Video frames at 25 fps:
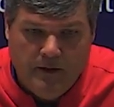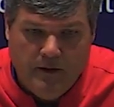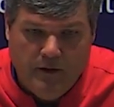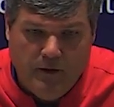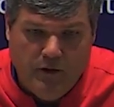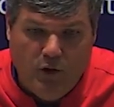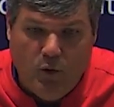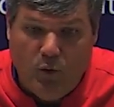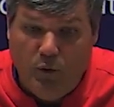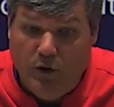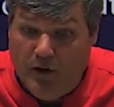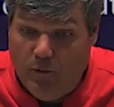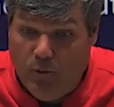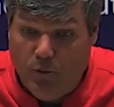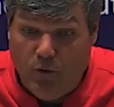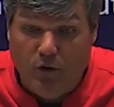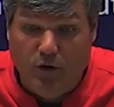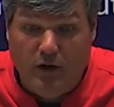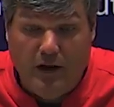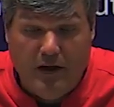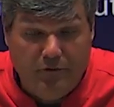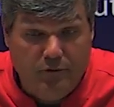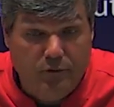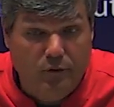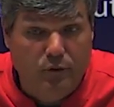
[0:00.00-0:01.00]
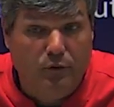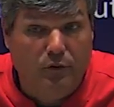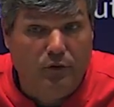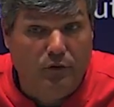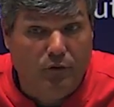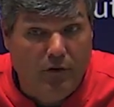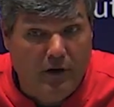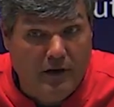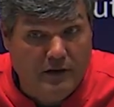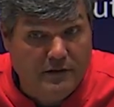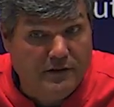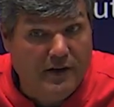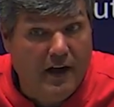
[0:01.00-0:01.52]
you know, we're going to have to do a
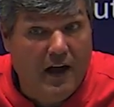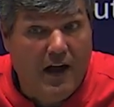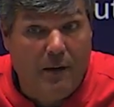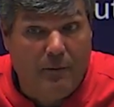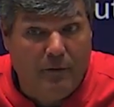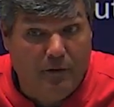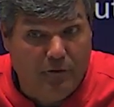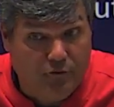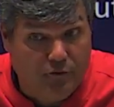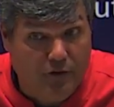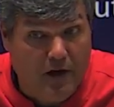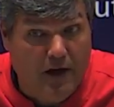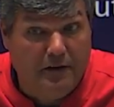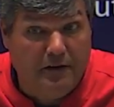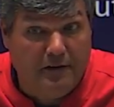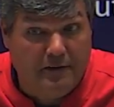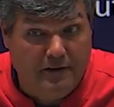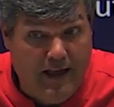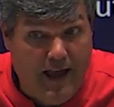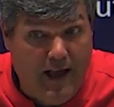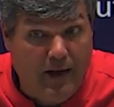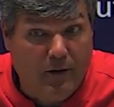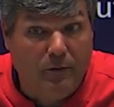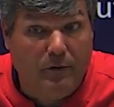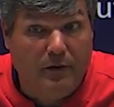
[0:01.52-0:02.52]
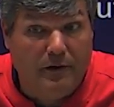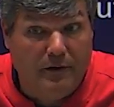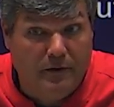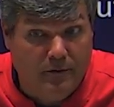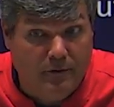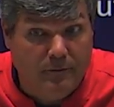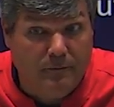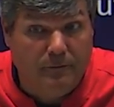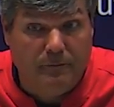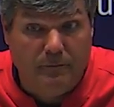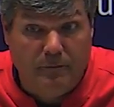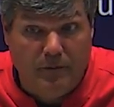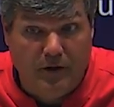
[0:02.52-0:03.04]
great job of trying to tackle him
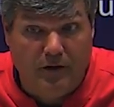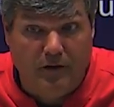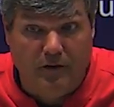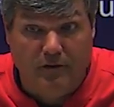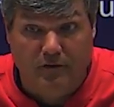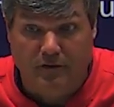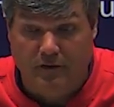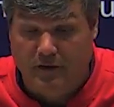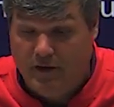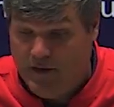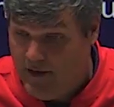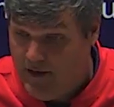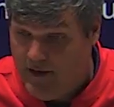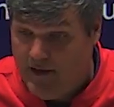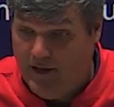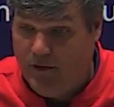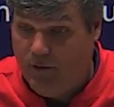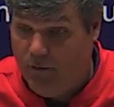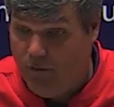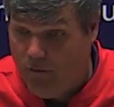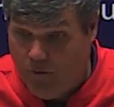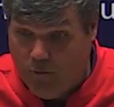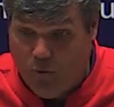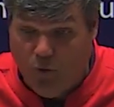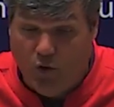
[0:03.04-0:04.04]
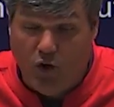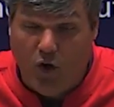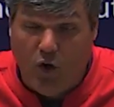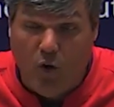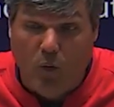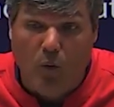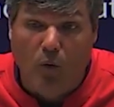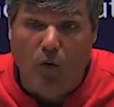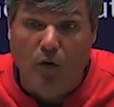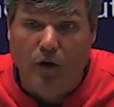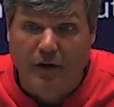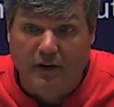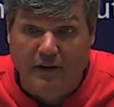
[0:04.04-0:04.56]
because, you know,
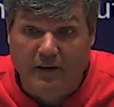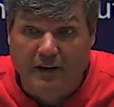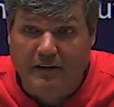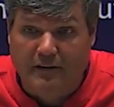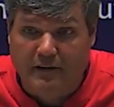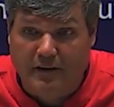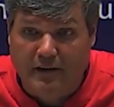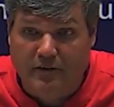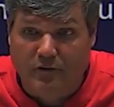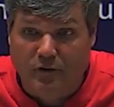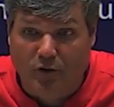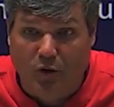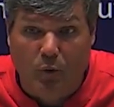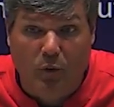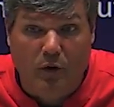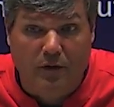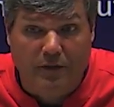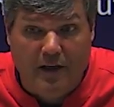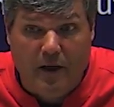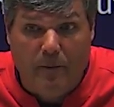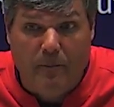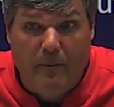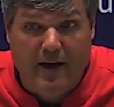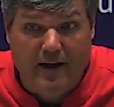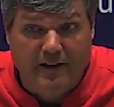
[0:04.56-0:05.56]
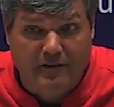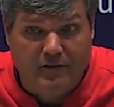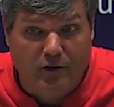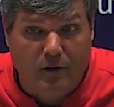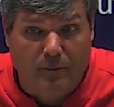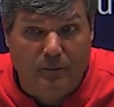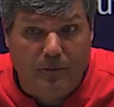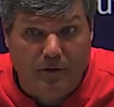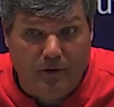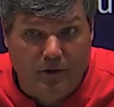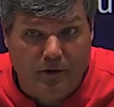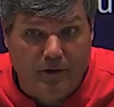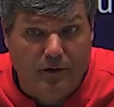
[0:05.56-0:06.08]
one-on-one, he's going to win that
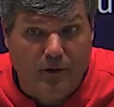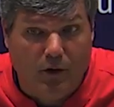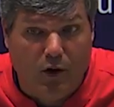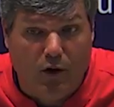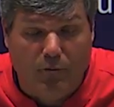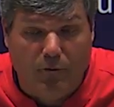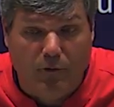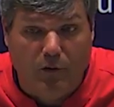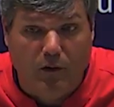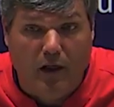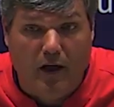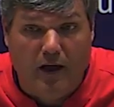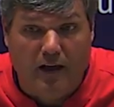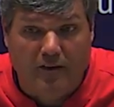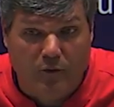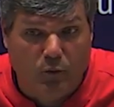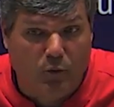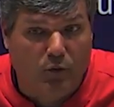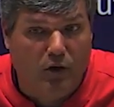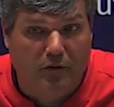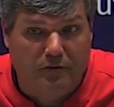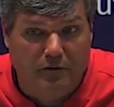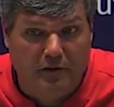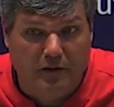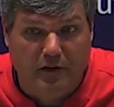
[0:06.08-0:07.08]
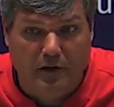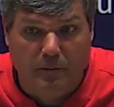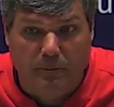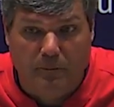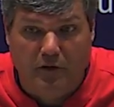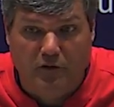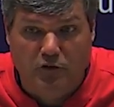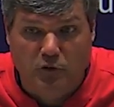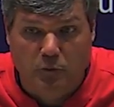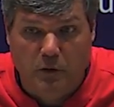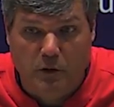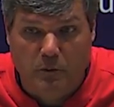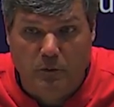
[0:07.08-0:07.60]
matchup an awful lot. So we're going to have to get a
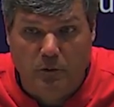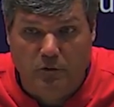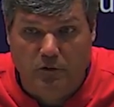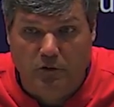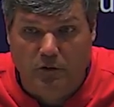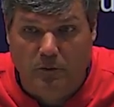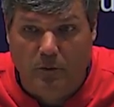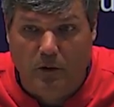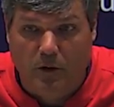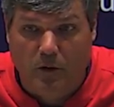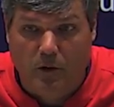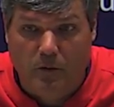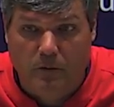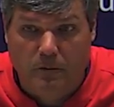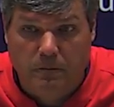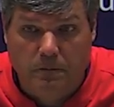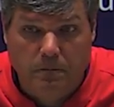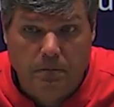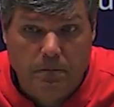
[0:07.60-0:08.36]
bunch of people to the ball.